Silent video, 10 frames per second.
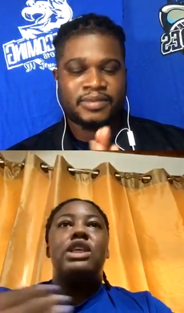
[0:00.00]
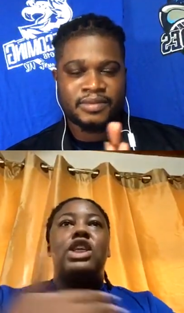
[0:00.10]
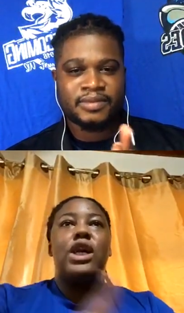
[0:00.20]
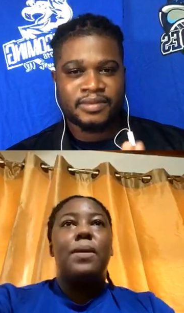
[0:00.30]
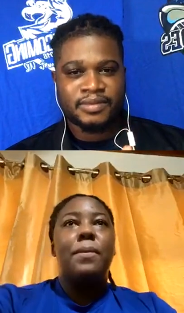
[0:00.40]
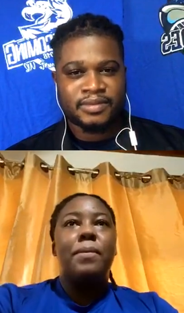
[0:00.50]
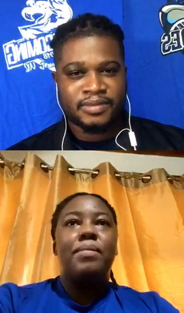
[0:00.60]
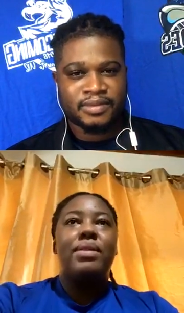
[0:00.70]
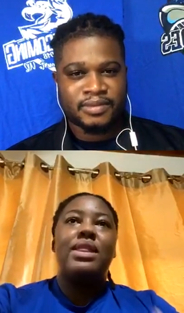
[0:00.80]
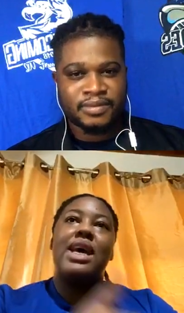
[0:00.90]
Speaker 1: gym,
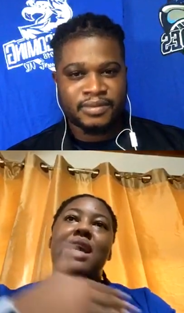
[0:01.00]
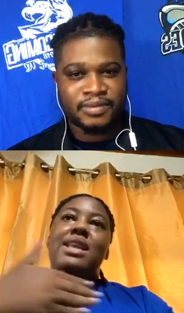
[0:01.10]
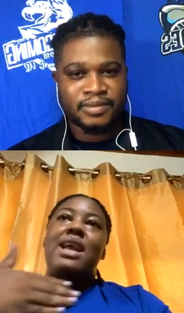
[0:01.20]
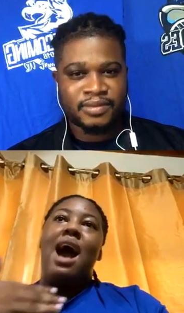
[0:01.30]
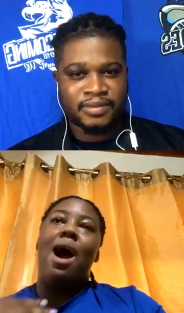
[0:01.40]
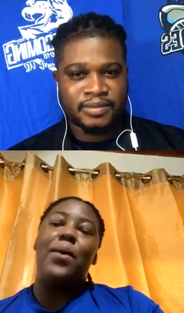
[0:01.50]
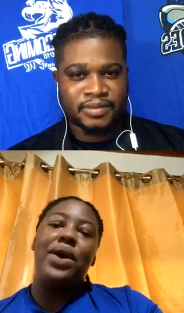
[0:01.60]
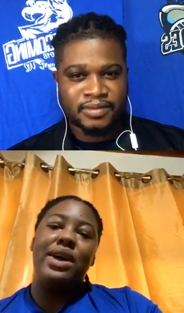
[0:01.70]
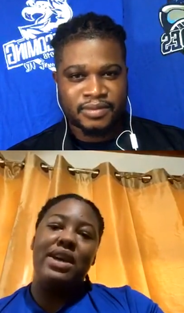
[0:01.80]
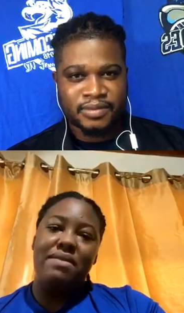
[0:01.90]
then our
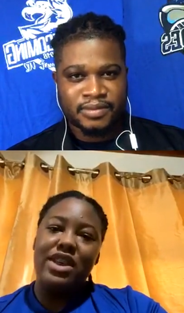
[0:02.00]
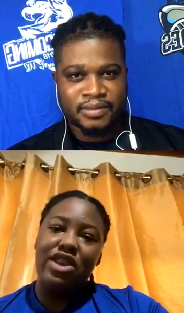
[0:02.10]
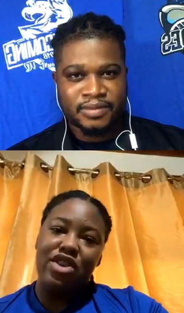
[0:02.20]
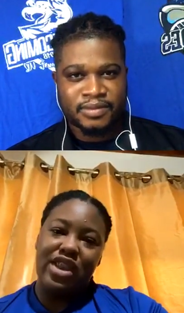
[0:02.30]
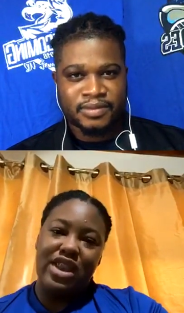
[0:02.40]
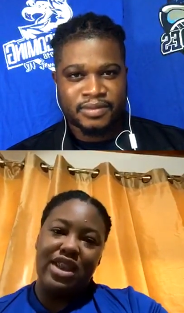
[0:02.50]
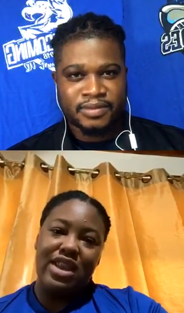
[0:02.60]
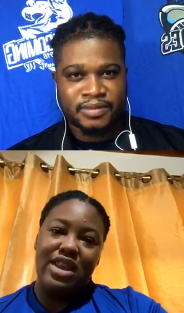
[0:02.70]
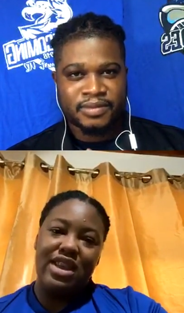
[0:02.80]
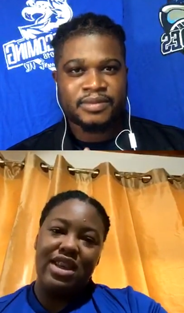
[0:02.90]
evening training,
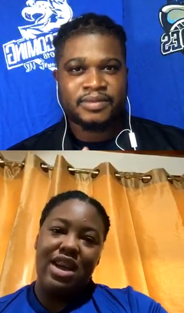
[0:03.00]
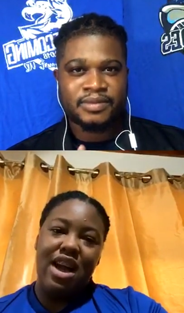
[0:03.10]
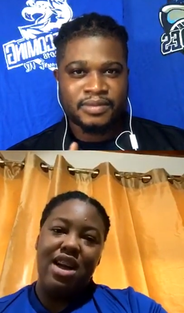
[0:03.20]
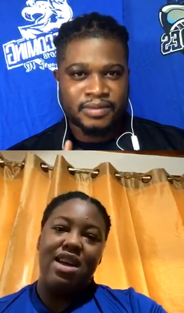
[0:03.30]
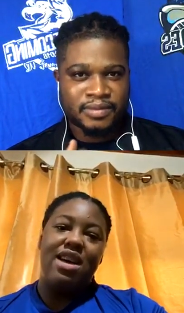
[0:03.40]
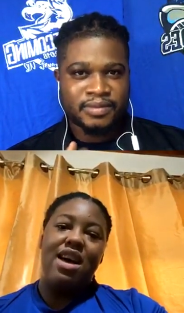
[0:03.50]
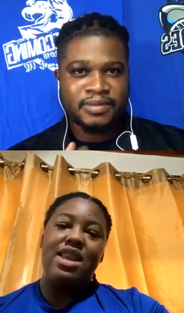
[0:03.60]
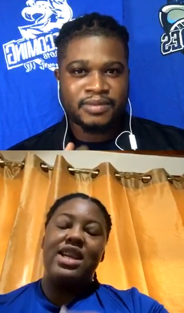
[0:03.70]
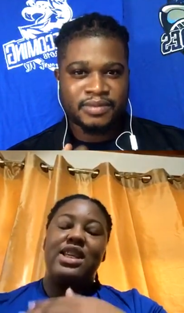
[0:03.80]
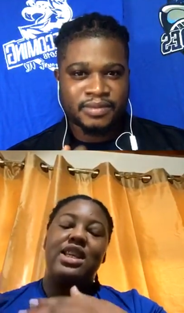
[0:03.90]
and
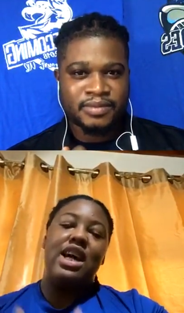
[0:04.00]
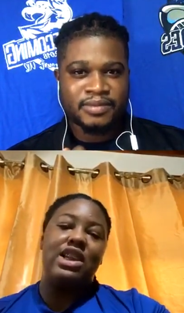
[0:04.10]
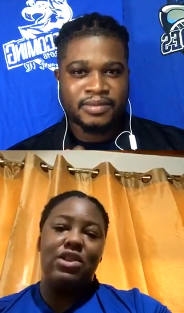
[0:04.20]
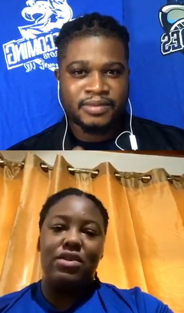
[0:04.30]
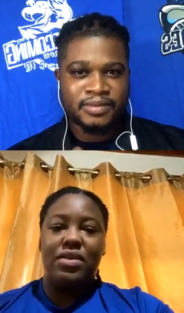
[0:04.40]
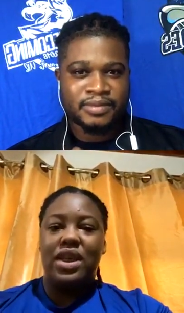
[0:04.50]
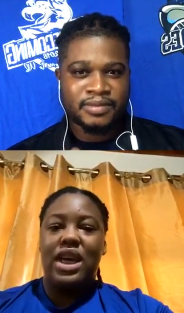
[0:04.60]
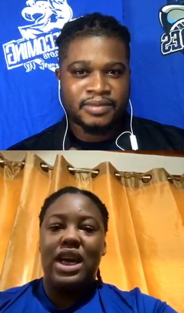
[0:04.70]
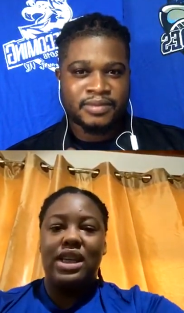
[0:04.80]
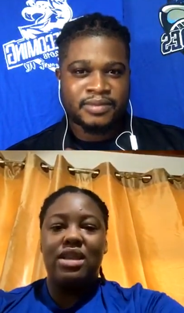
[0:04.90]
then it starts over
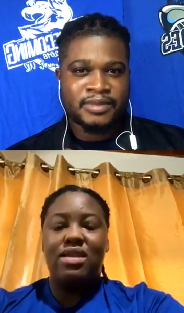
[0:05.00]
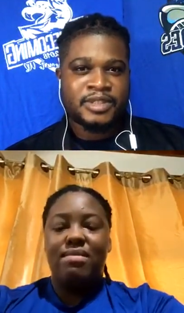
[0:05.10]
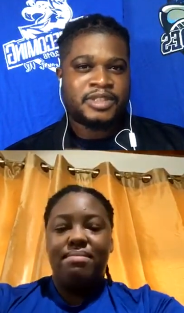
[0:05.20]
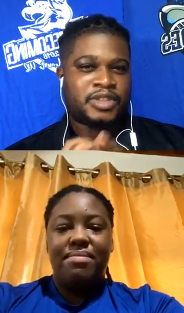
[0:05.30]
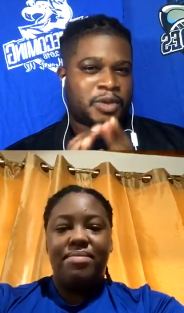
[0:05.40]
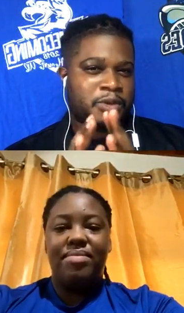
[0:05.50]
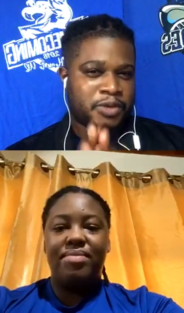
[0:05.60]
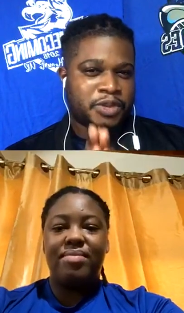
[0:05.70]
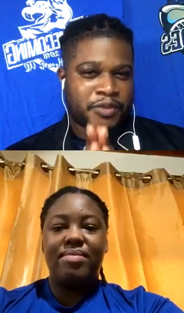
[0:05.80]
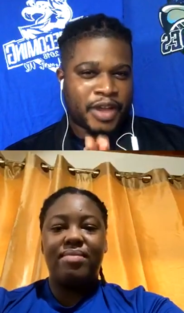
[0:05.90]
again.
Speaker 2: So
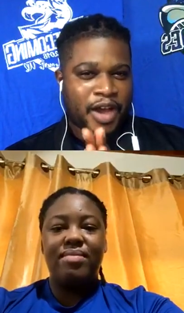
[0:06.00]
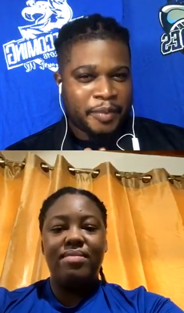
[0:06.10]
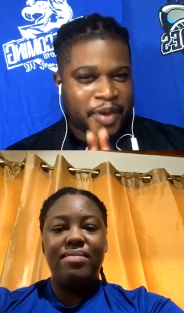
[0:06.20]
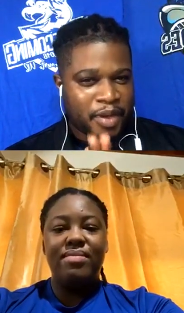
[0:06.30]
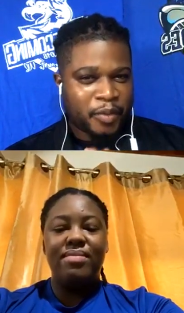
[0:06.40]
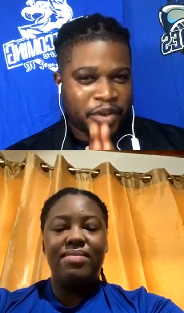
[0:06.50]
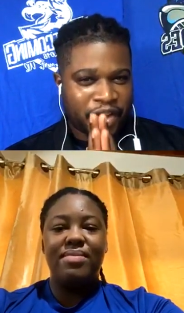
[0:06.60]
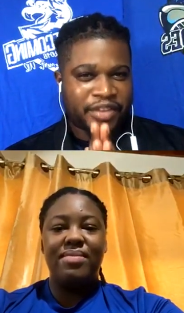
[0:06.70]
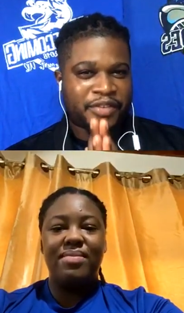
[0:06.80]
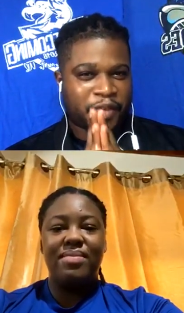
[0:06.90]
you've now been with
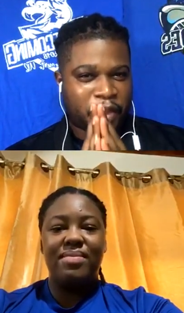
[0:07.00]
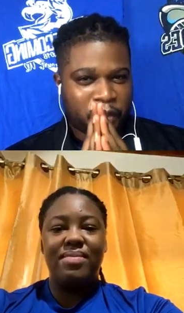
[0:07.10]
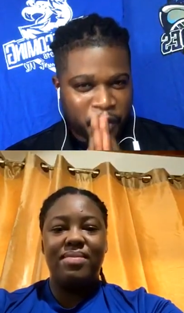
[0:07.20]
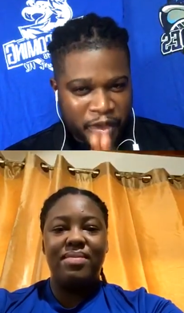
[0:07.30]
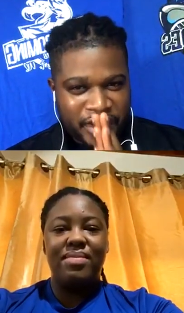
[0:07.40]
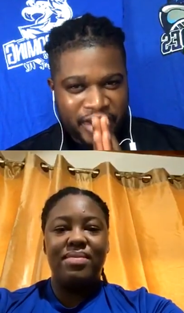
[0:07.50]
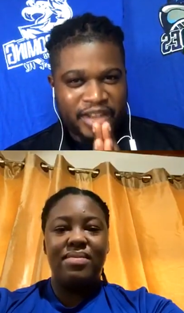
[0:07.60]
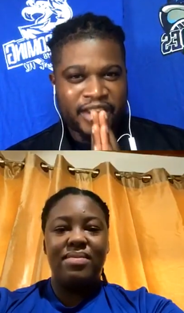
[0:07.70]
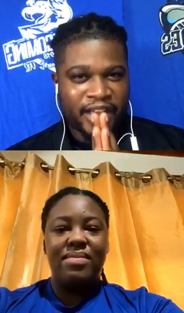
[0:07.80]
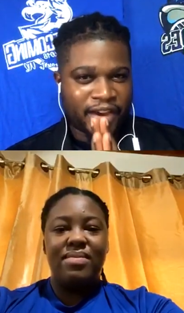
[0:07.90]
us for three
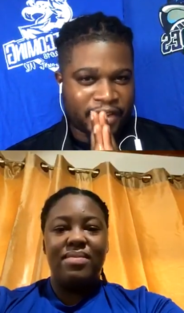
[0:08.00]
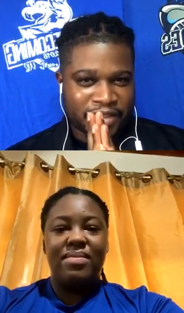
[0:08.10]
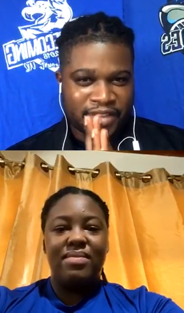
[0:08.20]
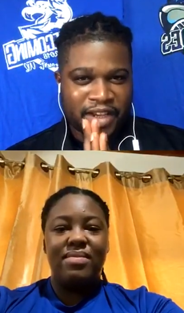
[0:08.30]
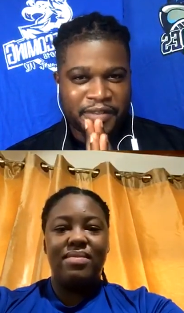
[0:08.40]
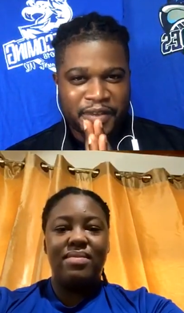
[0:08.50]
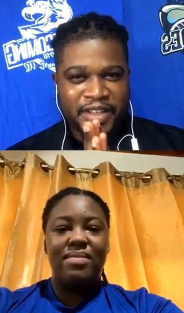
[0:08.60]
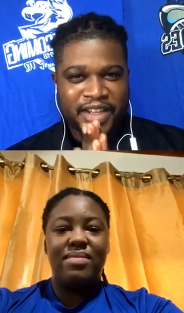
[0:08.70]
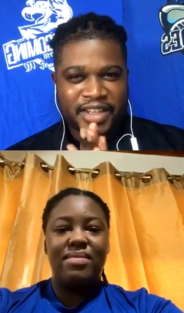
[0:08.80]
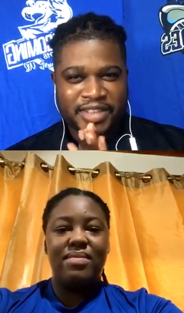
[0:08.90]
years. I
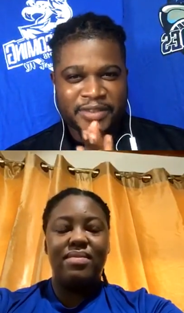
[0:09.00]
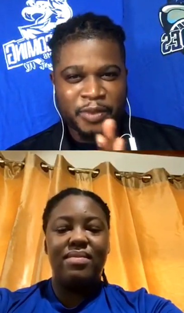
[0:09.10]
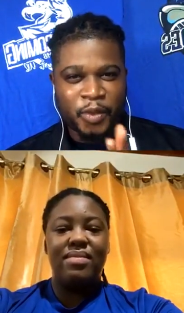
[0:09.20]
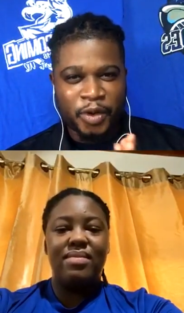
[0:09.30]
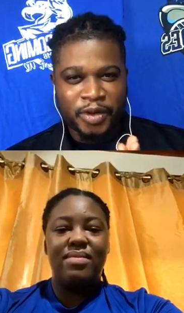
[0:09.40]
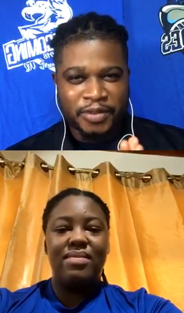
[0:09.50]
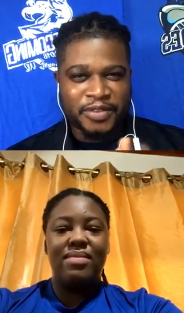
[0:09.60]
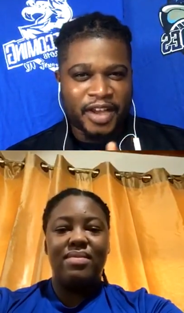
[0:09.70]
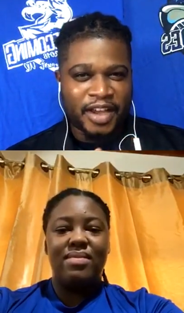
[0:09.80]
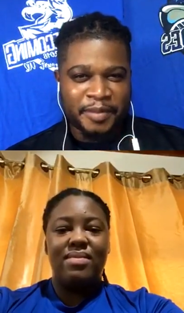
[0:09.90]
feel like it's four or
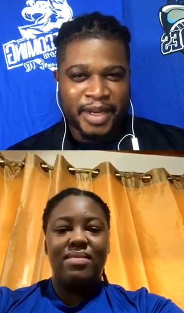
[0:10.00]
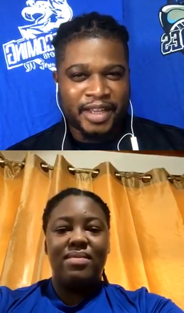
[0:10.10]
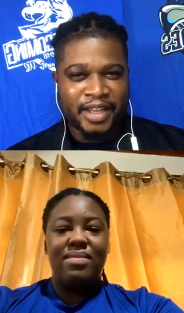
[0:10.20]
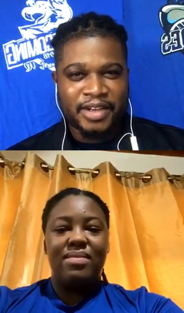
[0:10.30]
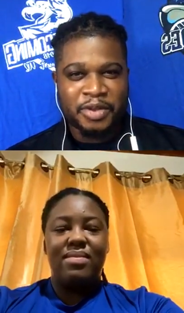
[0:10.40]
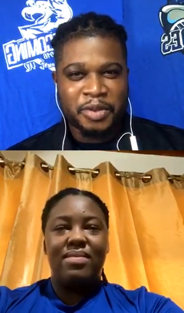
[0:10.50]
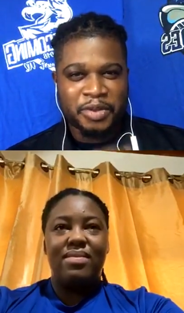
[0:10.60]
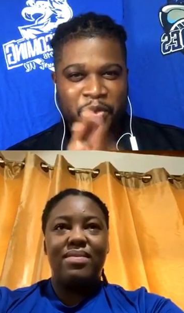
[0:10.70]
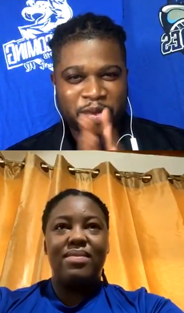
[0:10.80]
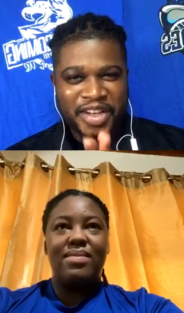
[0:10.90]
five, but I get no
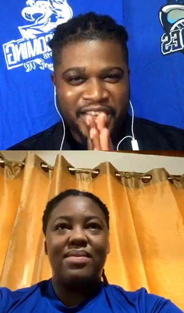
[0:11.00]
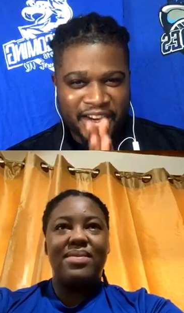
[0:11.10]
three